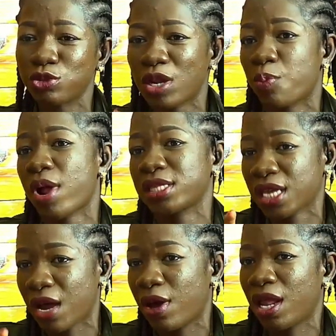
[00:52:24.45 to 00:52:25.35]
Let's do the
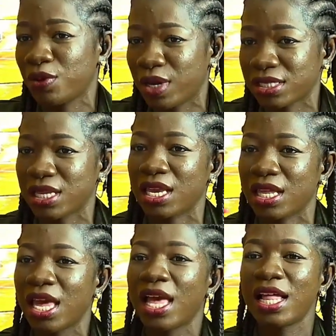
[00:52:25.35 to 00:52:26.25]
practical one that you are saying.